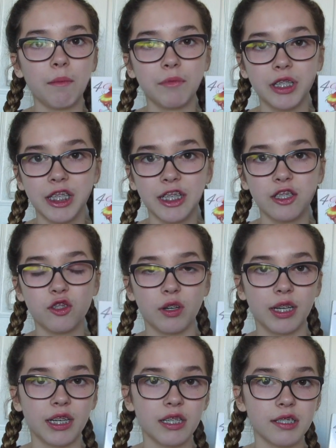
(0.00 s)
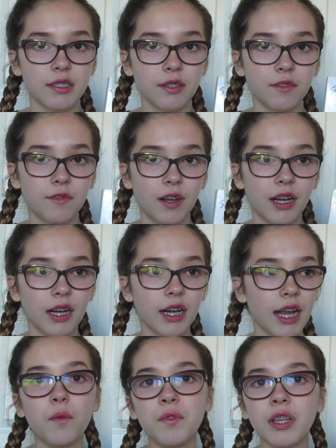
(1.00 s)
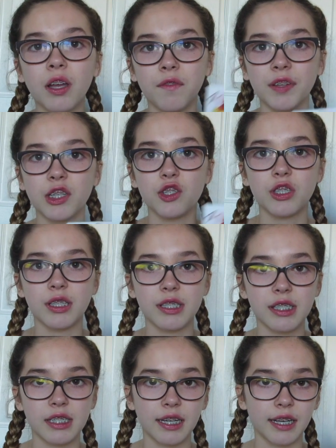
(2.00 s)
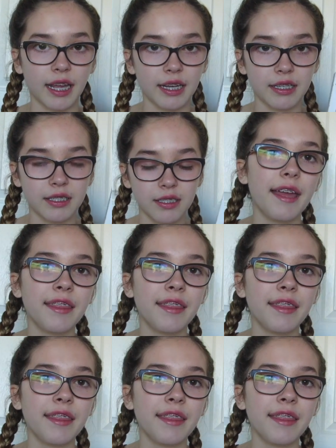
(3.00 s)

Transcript: I'm really enjoying it so far. Hopefully I'll finish this tonight.